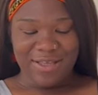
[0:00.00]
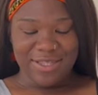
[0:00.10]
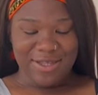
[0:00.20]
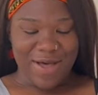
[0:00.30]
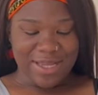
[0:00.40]

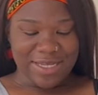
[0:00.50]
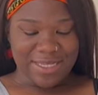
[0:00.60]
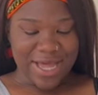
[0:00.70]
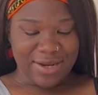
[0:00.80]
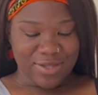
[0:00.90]
so I
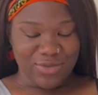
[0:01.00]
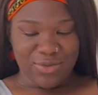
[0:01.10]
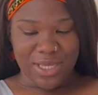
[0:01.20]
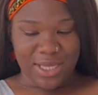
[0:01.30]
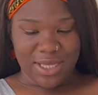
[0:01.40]
decided to
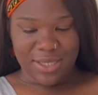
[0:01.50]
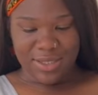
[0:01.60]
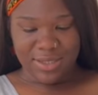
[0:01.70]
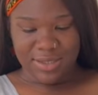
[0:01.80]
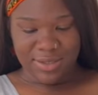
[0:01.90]
get
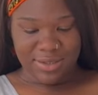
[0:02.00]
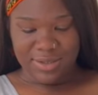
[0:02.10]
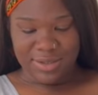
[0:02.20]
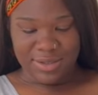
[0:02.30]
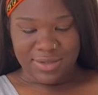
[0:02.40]

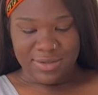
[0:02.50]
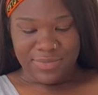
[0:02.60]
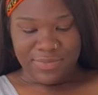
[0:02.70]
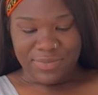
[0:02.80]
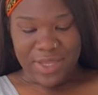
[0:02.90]

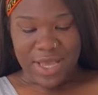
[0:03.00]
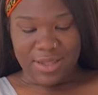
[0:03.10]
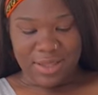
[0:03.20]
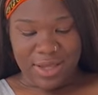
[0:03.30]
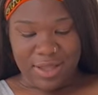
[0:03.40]

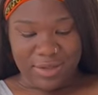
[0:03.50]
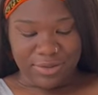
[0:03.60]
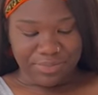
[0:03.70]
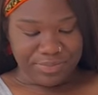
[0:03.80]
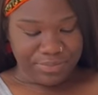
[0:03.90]
another color.
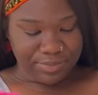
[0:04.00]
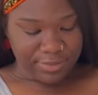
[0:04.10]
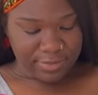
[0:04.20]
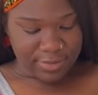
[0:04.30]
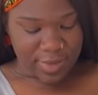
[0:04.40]

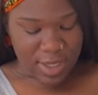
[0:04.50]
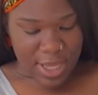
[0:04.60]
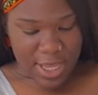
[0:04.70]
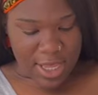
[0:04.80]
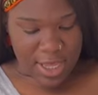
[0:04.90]

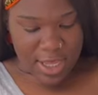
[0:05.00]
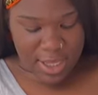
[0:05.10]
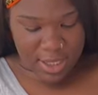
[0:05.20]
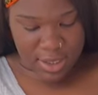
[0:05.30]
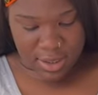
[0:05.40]

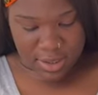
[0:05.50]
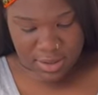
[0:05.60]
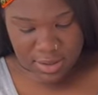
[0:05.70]
And